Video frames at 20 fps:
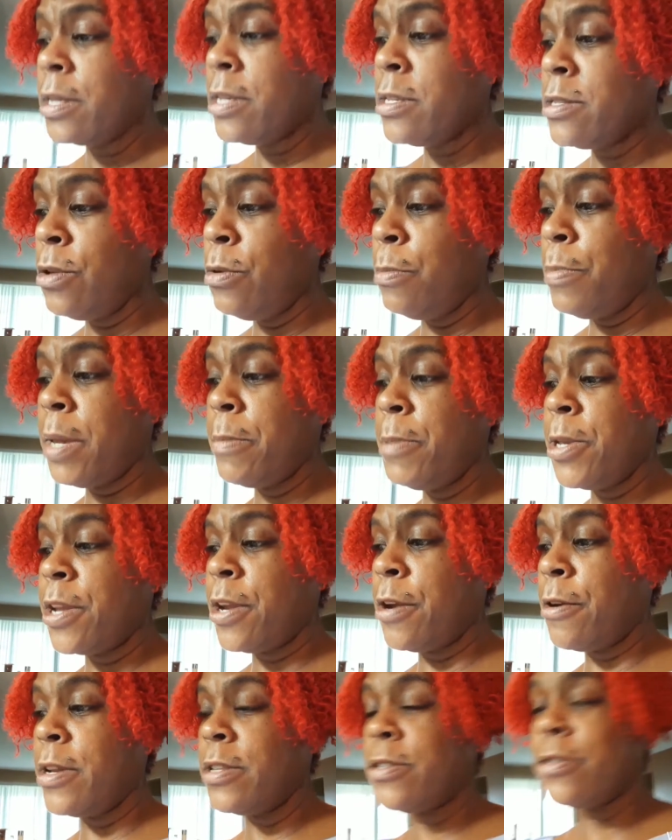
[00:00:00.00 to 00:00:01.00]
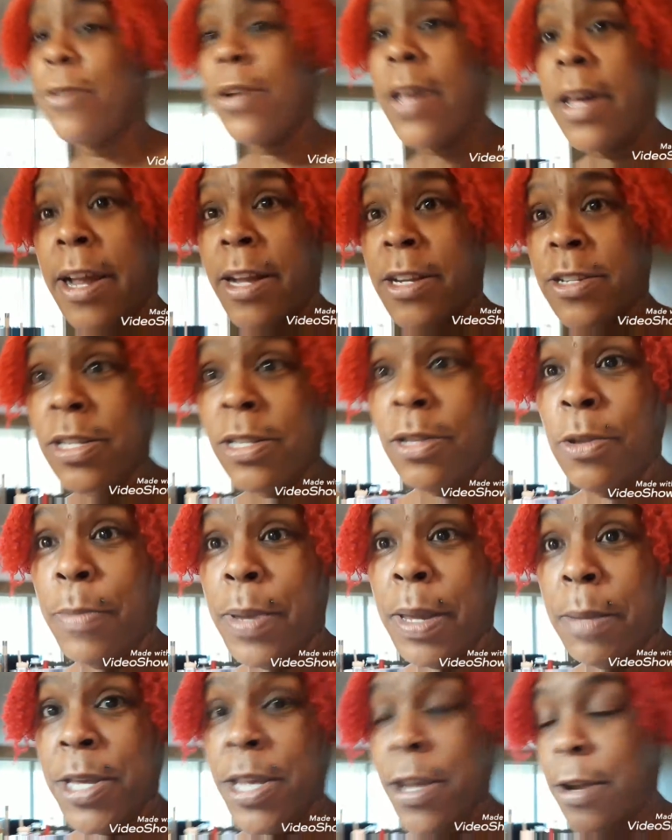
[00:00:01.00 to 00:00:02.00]
These little baby carrots are not actually little
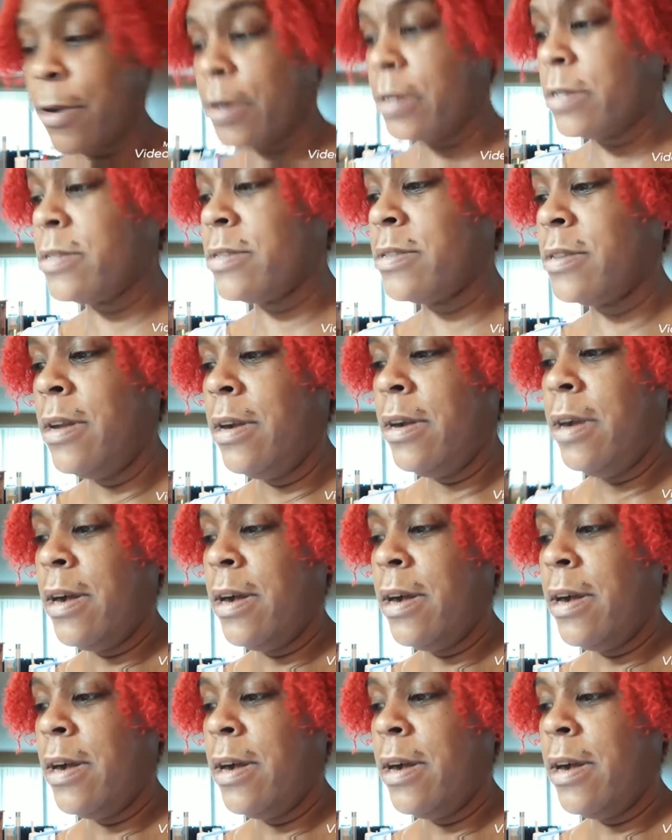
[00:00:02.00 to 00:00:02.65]
baby carrots.